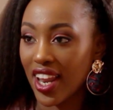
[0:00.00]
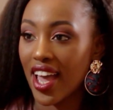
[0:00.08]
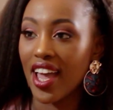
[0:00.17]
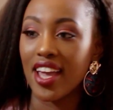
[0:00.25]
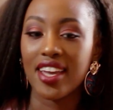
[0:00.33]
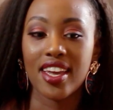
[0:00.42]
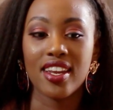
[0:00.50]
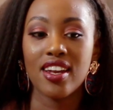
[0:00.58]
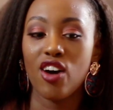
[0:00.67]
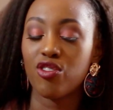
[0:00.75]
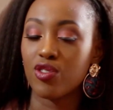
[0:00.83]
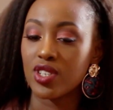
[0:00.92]
like, and
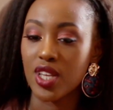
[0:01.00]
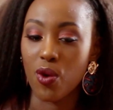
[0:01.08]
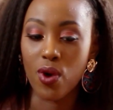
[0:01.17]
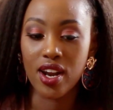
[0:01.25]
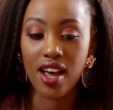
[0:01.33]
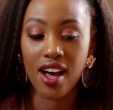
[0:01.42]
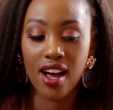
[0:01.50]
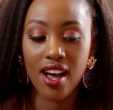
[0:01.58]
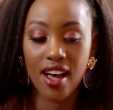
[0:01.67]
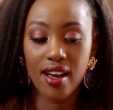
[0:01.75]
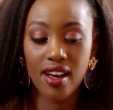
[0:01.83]
of course I want to